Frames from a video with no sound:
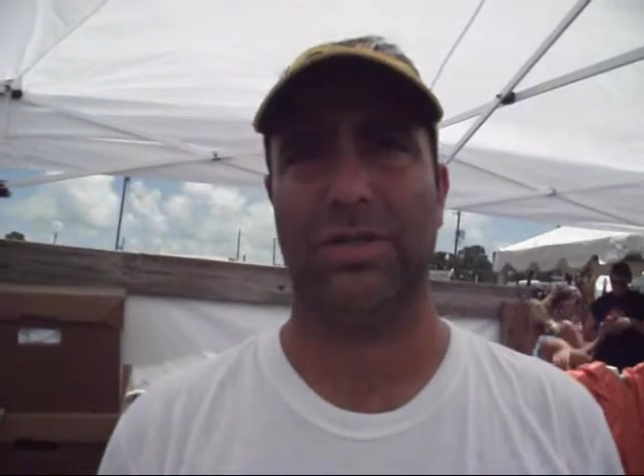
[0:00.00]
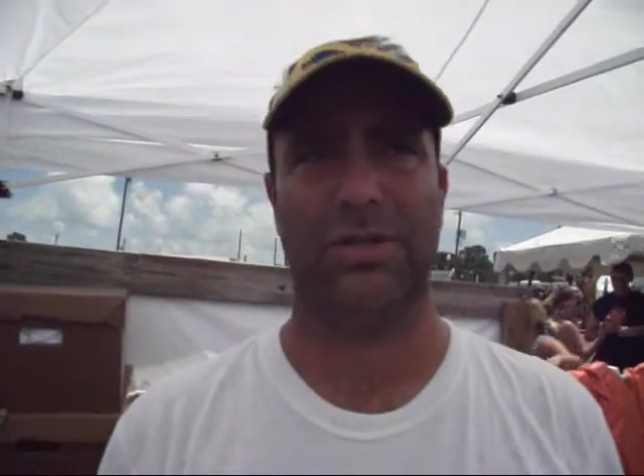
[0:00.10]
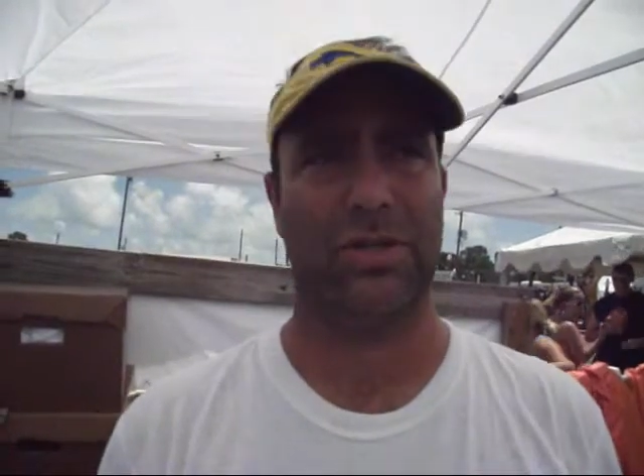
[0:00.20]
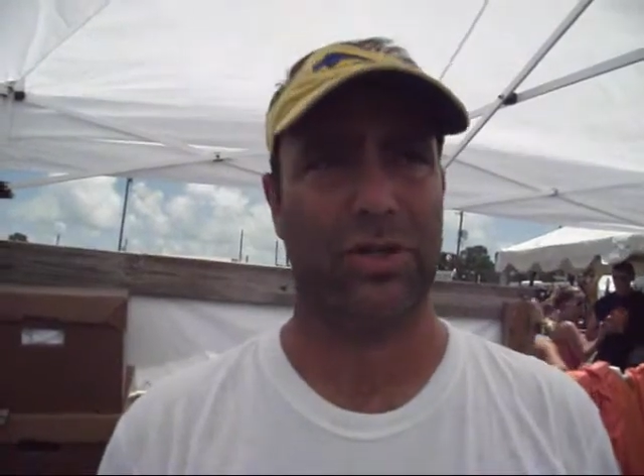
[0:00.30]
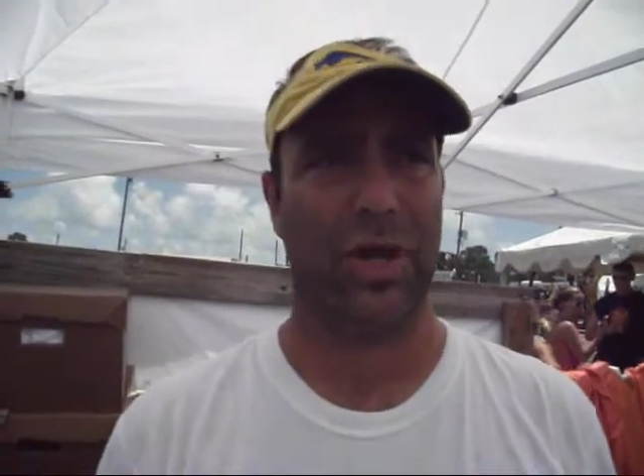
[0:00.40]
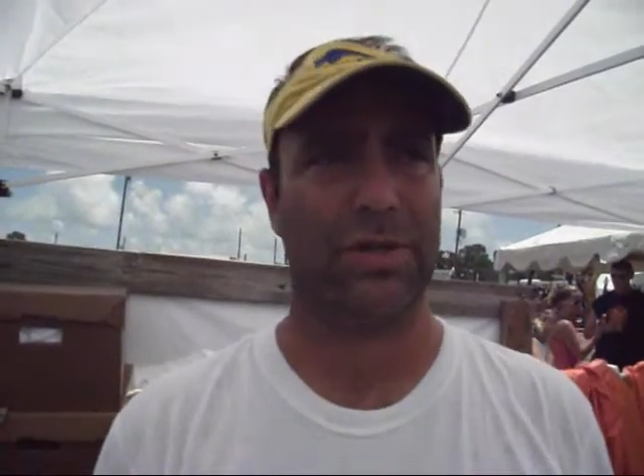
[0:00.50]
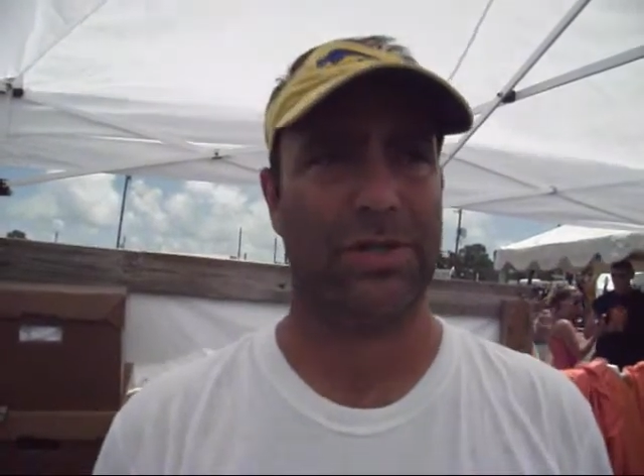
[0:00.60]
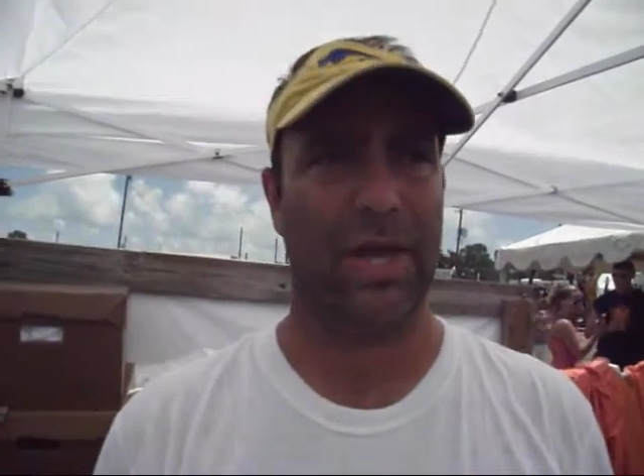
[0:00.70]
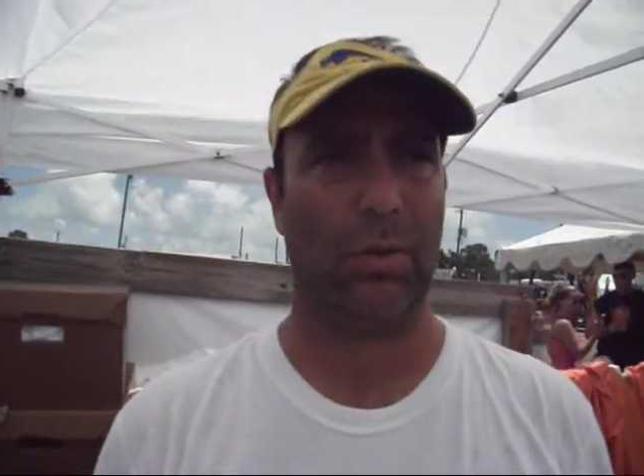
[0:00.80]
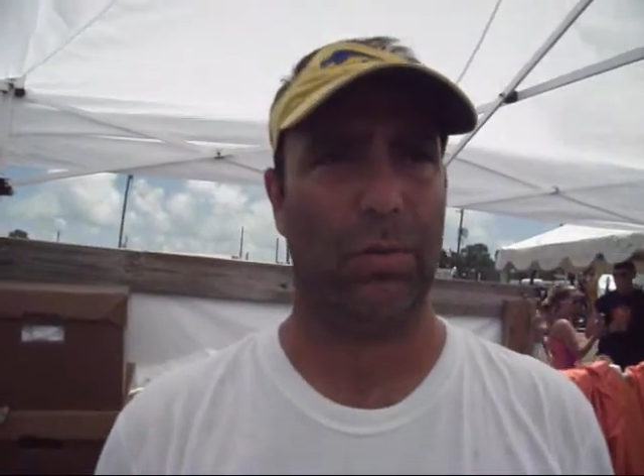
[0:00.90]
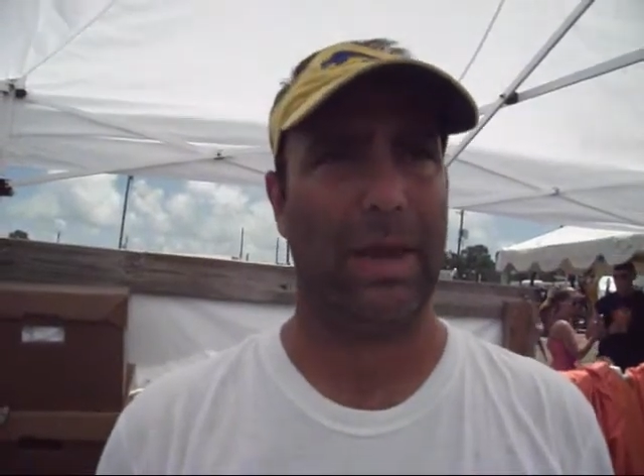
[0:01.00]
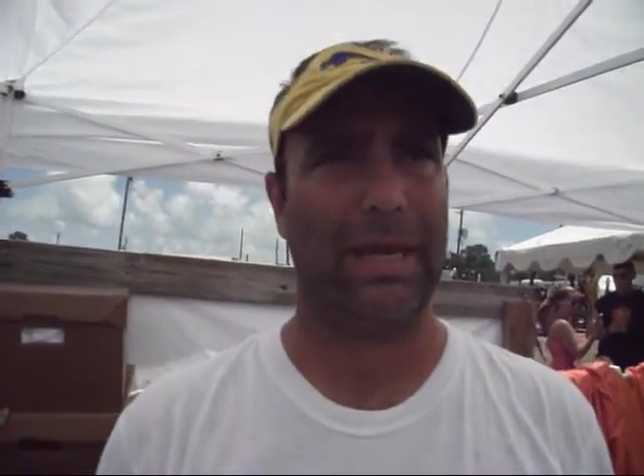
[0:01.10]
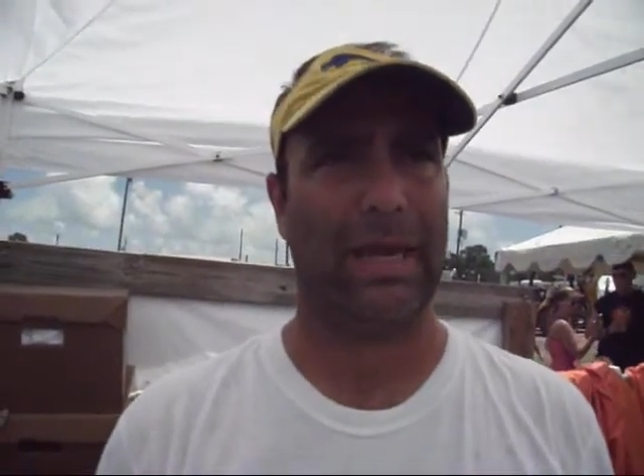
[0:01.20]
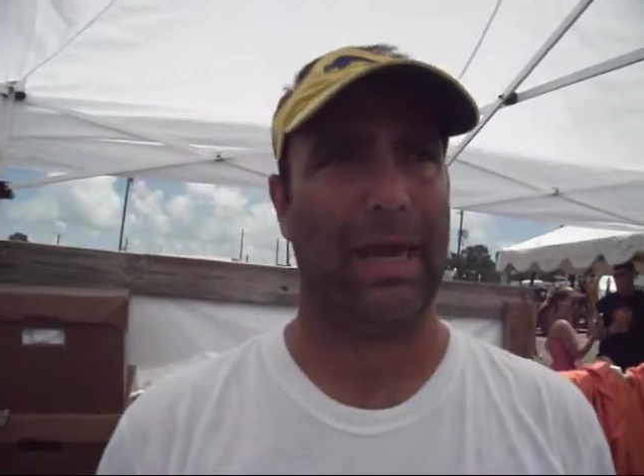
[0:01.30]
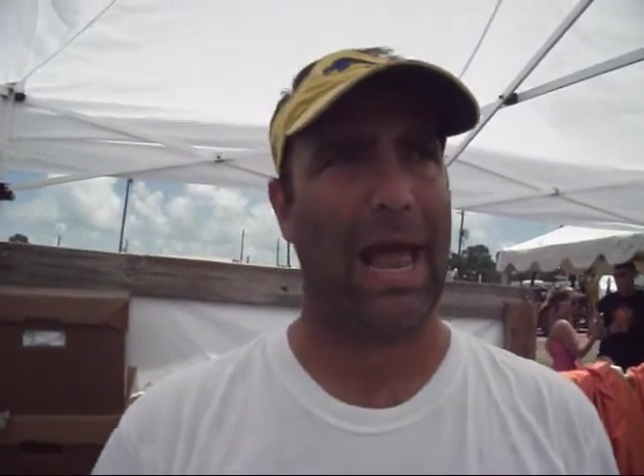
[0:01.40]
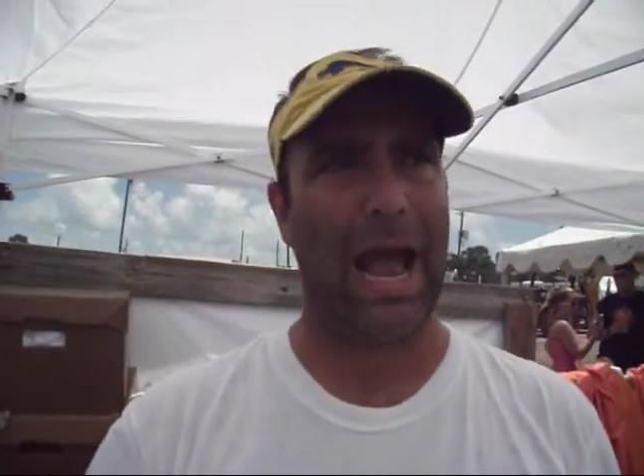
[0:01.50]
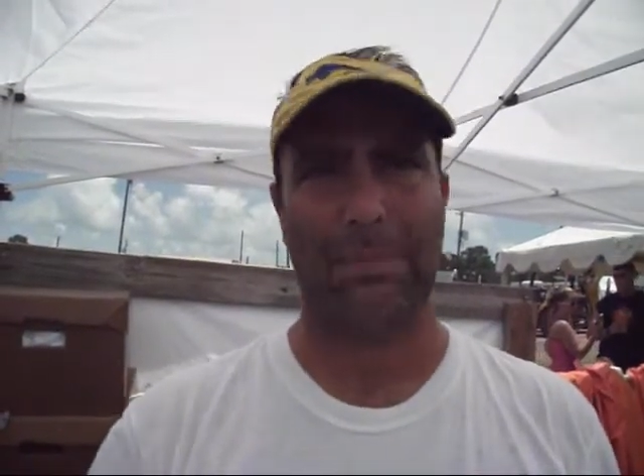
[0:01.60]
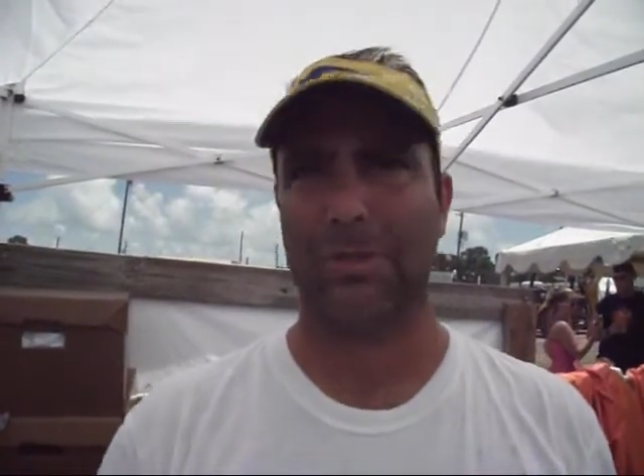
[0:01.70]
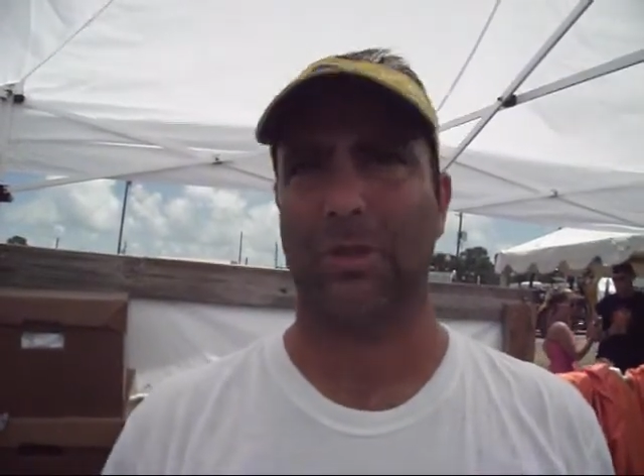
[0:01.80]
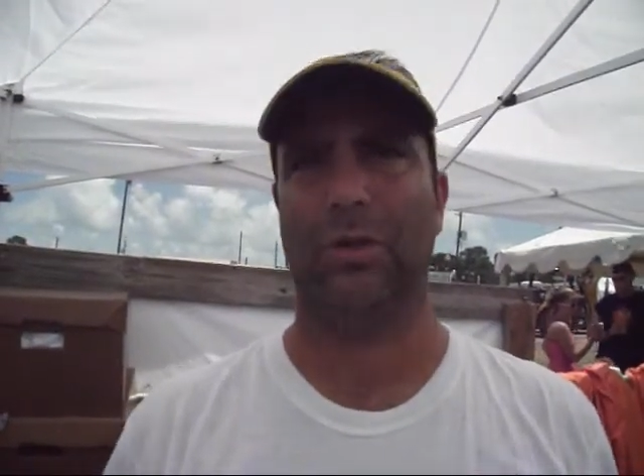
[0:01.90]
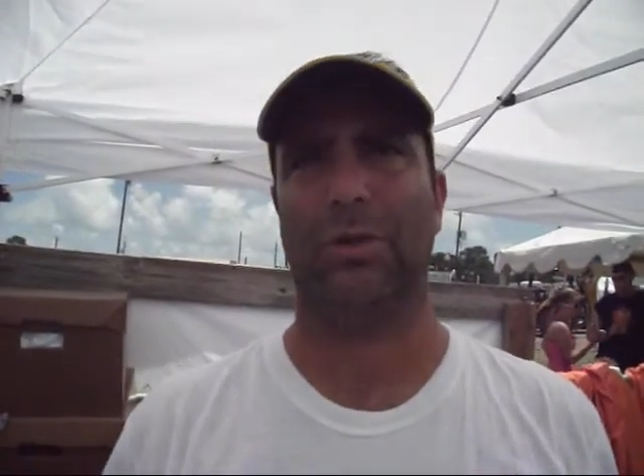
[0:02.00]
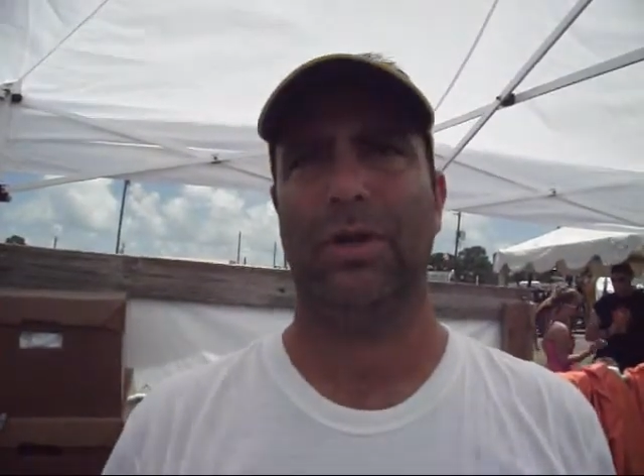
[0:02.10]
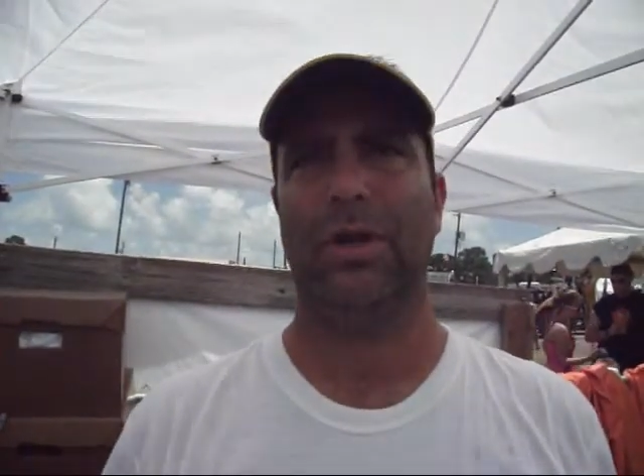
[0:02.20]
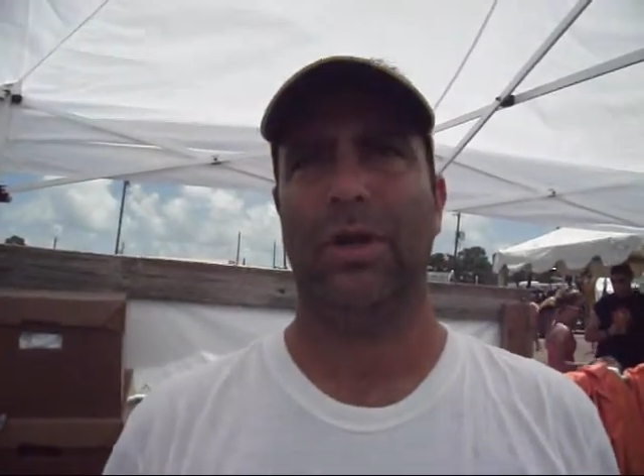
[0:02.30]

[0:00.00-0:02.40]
since the shark's dead, we're making absolute